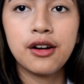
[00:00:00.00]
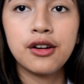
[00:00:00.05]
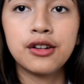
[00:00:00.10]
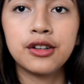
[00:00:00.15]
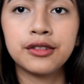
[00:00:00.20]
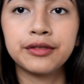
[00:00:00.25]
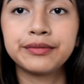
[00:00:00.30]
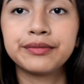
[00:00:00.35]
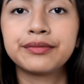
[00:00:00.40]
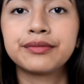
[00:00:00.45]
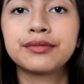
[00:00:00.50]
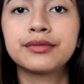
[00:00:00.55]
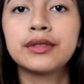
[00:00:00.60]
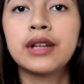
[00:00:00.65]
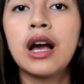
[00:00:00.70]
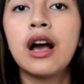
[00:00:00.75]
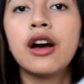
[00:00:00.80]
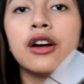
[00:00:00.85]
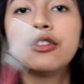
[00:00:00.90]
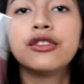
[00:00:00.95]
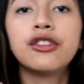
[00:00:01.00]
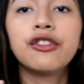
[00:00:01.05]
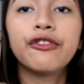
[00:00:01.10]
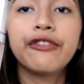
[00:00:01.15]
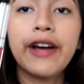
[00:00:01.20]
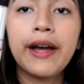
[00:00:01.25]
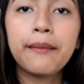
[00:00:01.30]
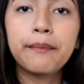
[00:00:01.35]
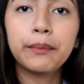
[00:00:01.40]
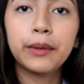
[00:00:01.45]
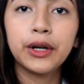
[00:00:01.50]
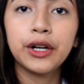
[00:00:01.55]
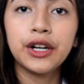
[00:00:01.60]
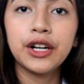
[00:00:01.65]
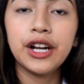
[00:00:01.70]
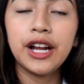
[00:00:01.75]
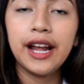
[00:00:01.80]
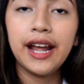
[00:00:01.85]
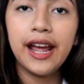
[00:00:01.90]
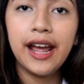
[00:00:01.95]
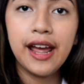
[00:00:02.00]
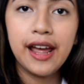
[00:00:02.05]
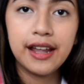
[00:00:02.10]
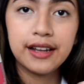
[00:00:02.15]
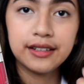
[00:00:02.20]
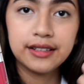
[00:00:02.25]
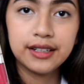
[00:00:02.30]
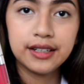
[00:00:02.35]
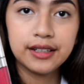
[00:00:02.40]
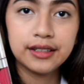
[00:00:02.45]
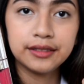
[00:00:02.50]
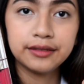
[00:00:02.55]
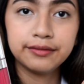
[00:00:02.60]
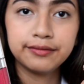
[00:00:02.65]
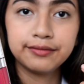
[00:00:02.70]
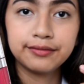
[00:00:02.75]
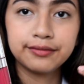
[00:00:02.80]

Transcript: ako. November and Lyin'